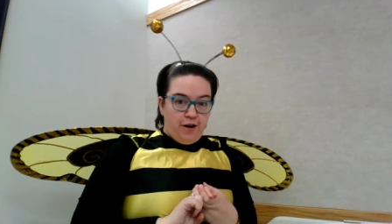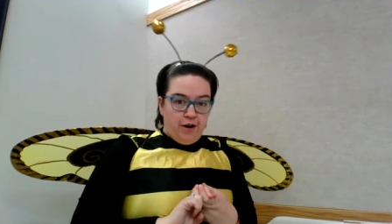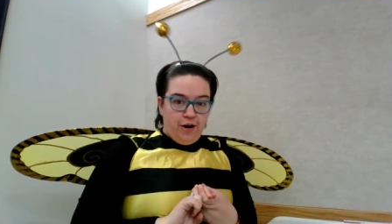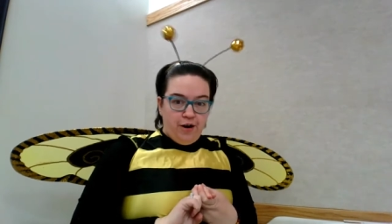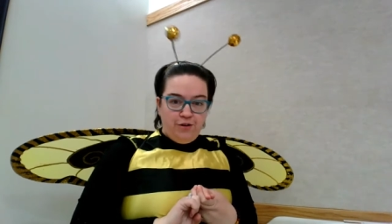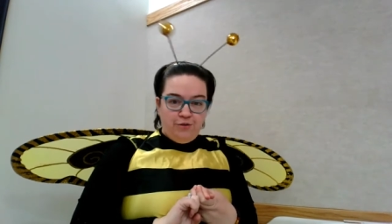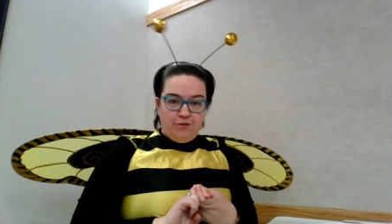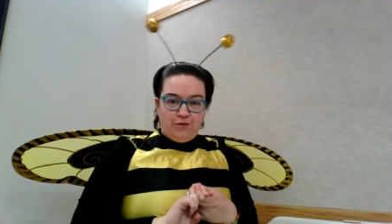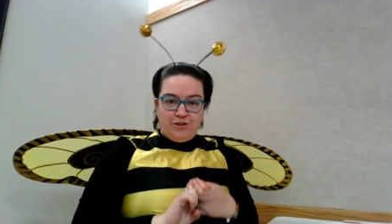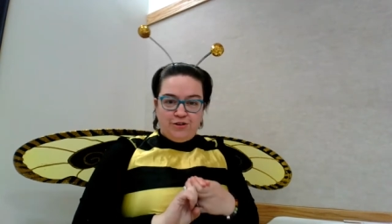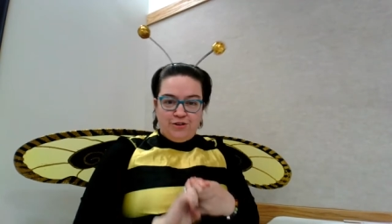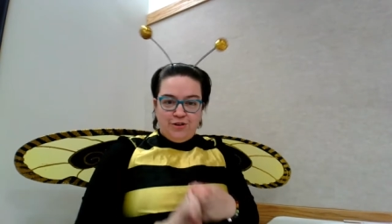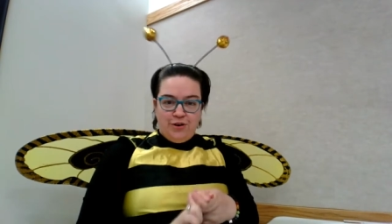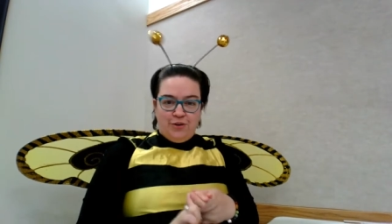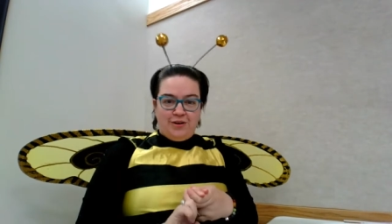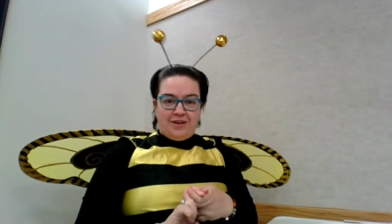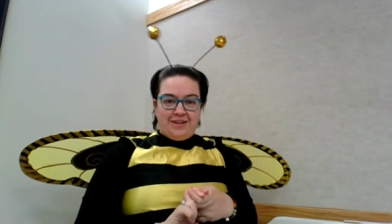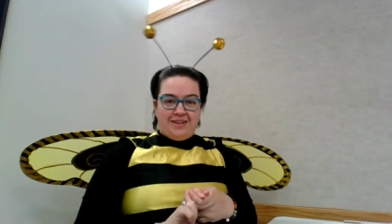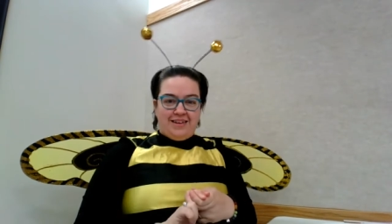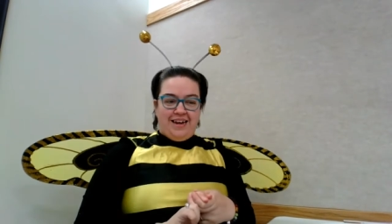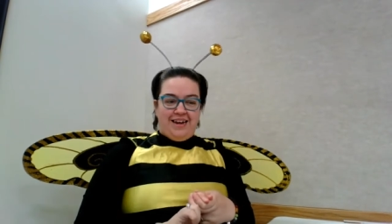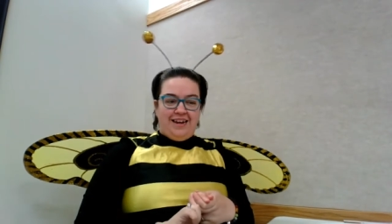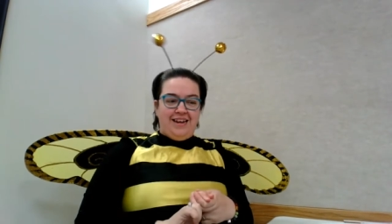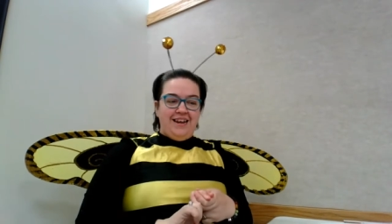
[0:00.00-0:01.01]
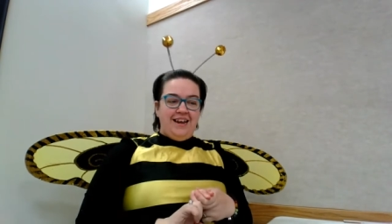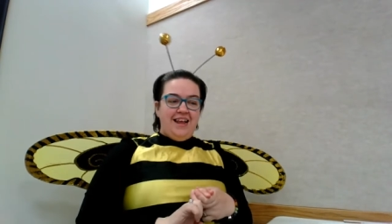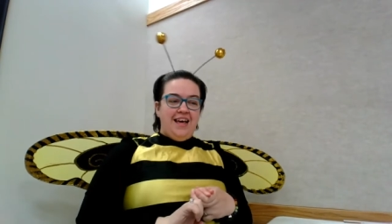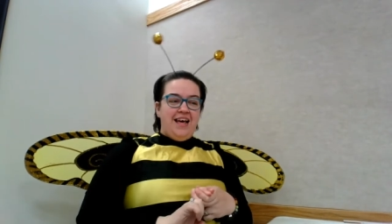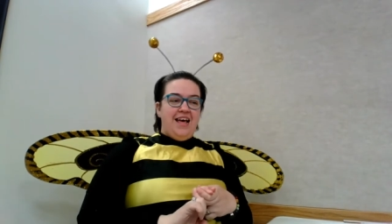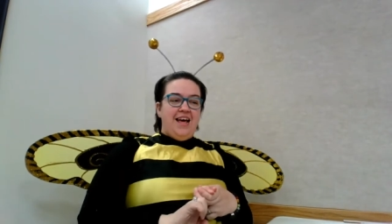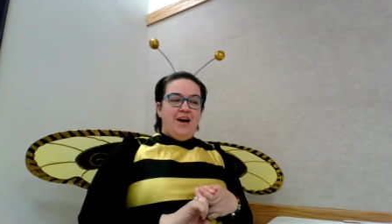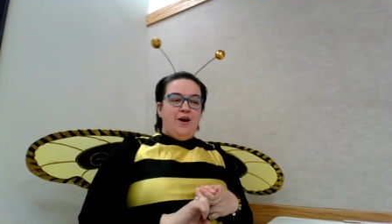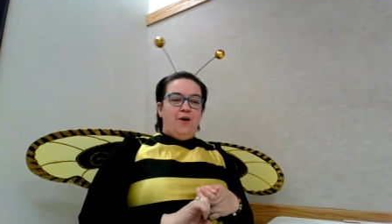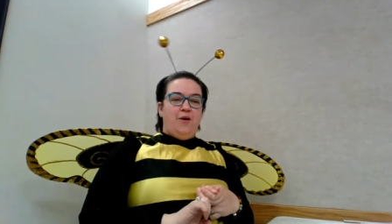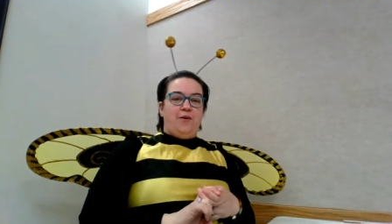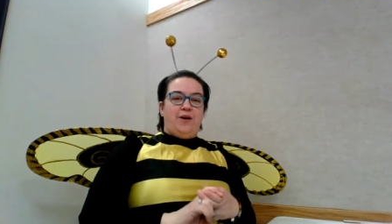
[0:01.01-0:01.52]
Are you so excited?
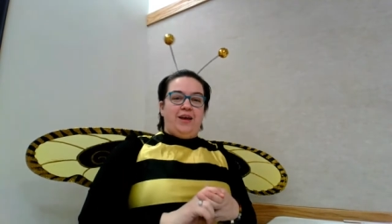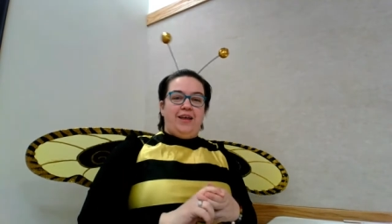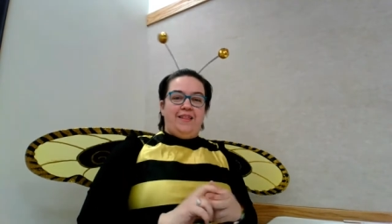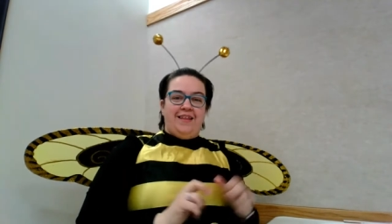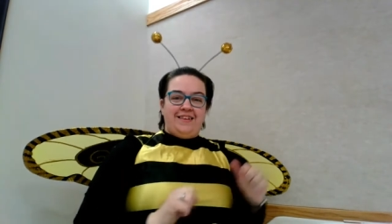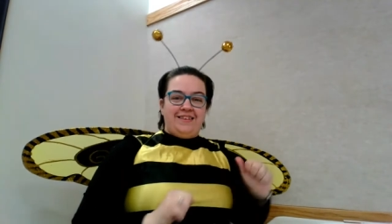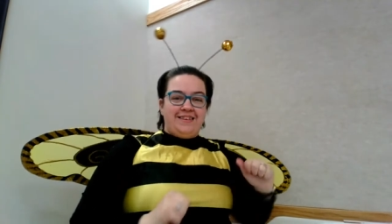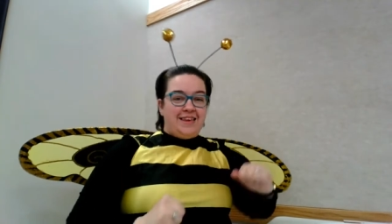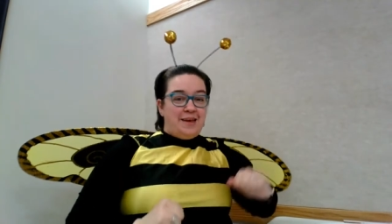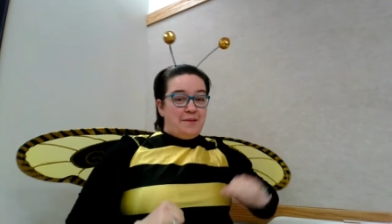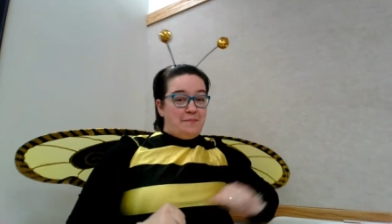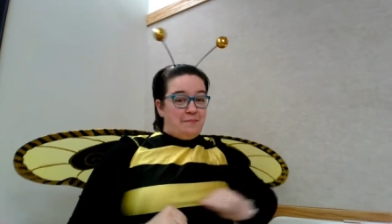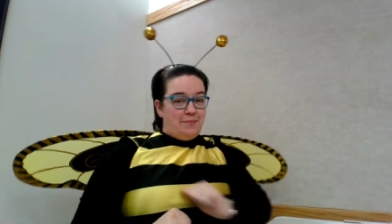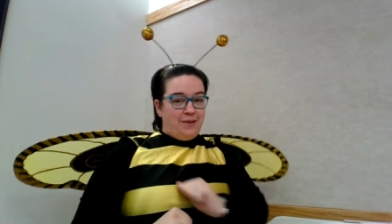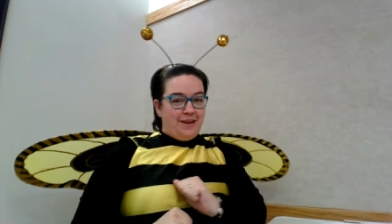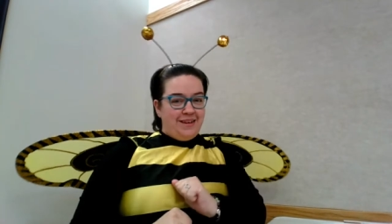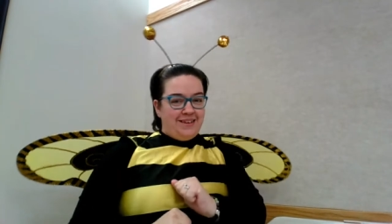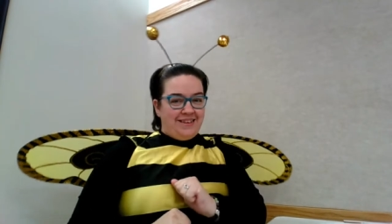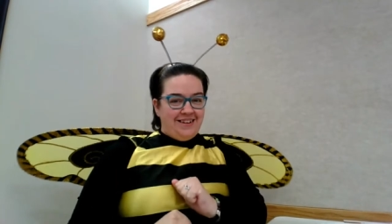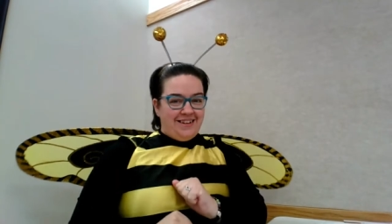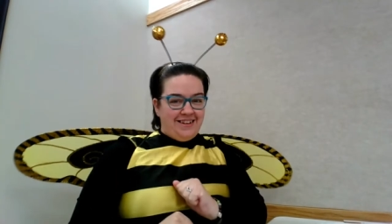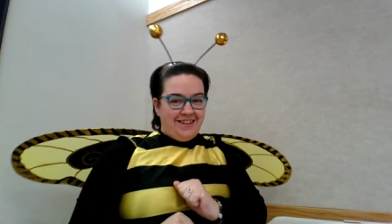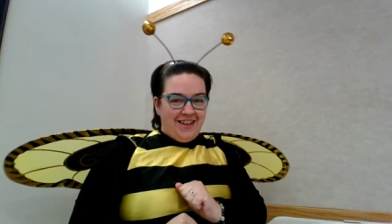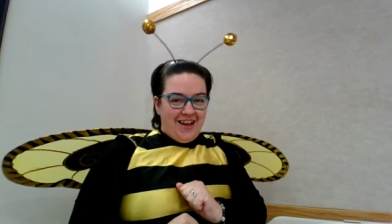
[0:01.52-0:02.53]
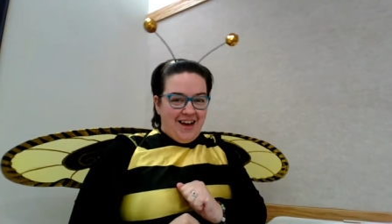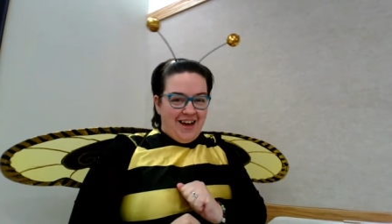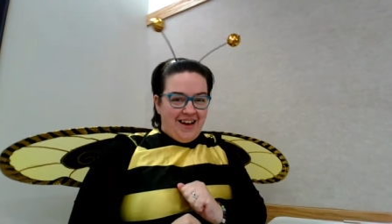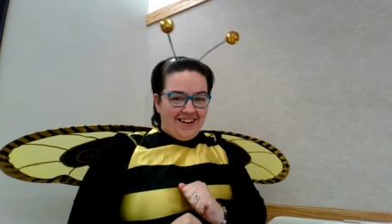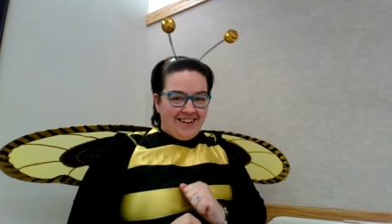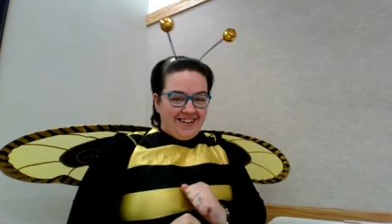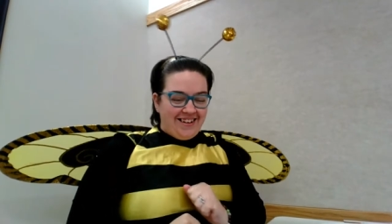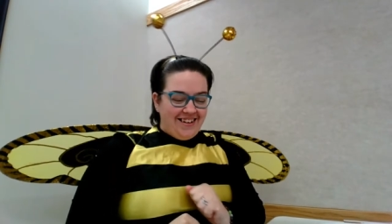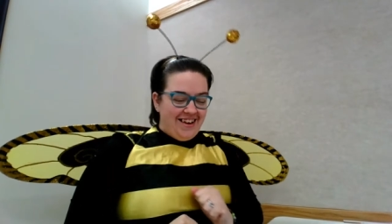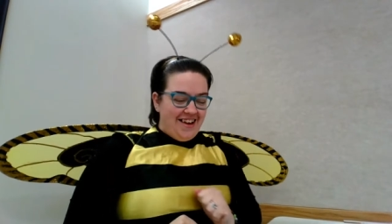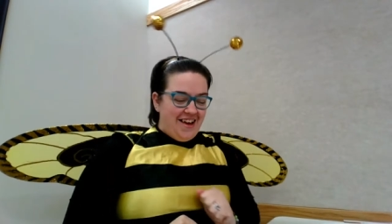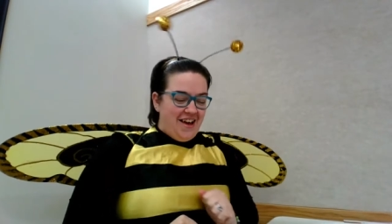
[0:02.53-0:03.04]
Okay, let's get buzzing along.